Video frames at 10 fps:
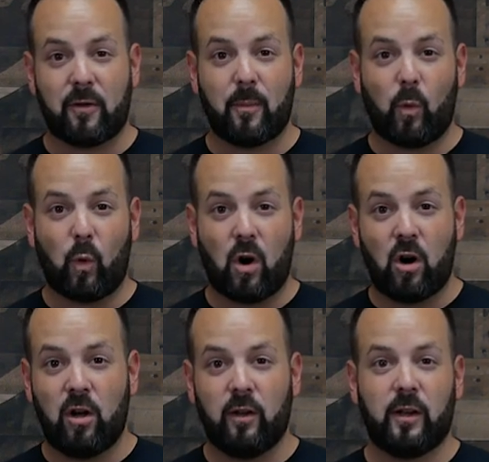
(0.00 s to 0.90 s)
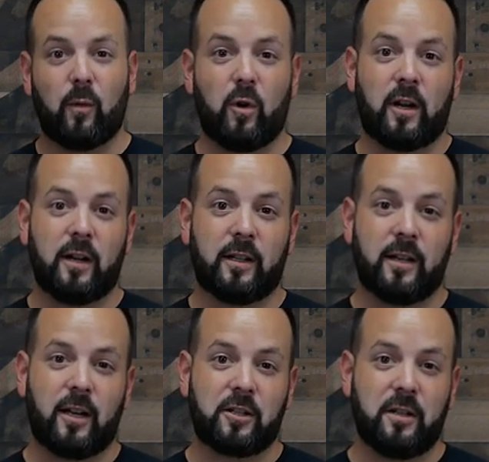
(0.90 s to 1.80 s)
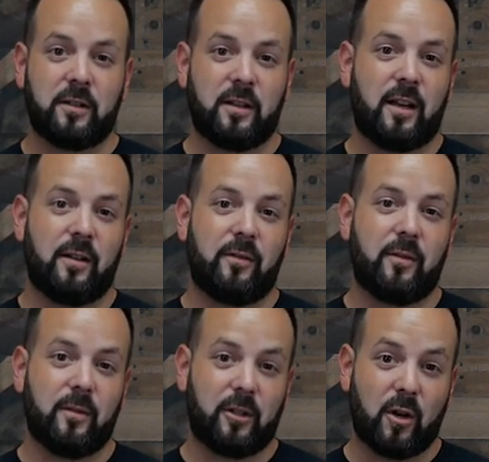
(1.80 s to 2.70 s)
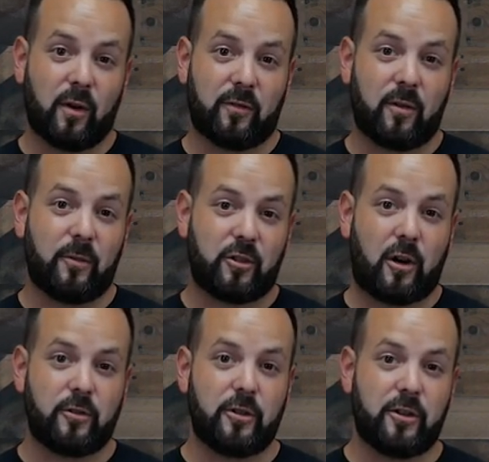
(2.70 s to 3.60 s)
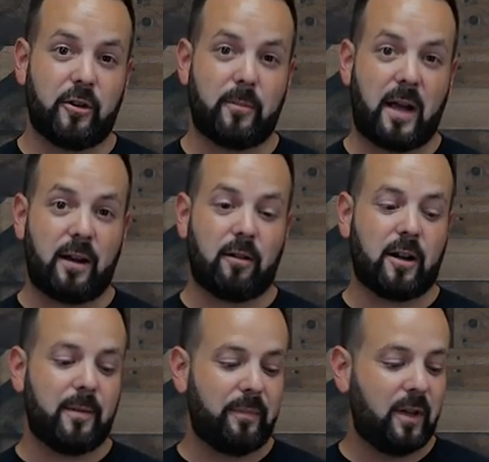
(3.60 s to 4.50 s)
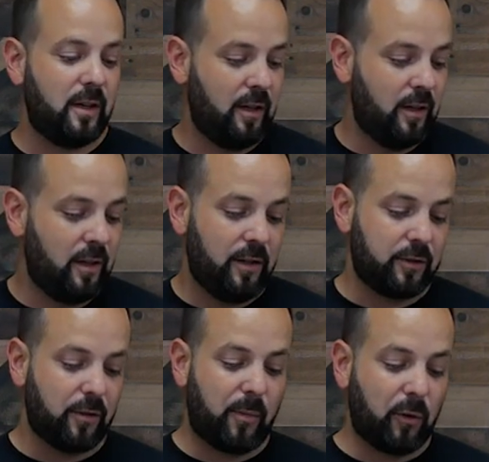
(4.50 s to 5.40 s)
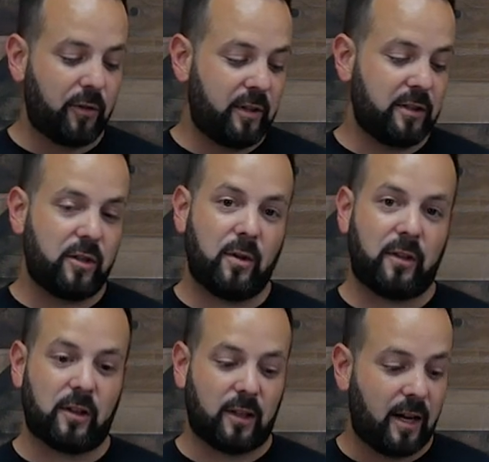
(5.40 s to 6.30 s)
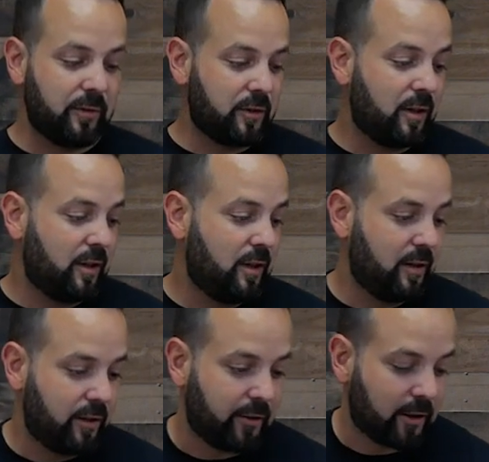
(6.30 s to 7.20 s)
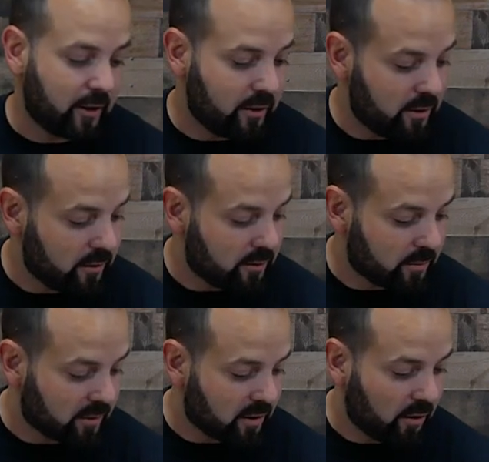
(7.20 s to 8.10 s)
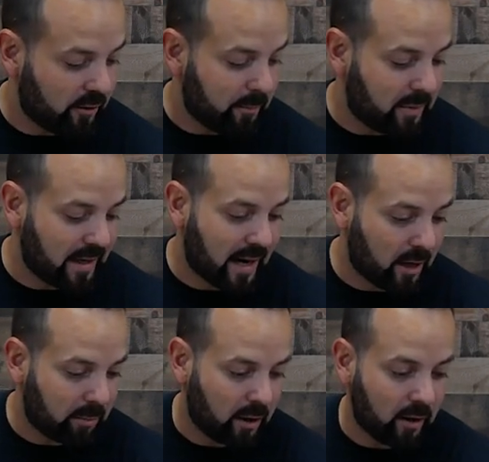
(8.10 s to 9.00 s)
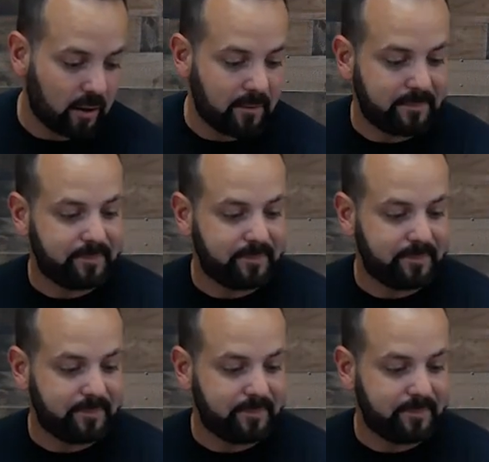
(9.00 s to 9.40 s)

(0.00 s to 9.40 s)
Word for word: it from the wall? And what kind of connection does it have going from the charger to your battery? So both of these two on the left, they're gonna use what's called a banana plug.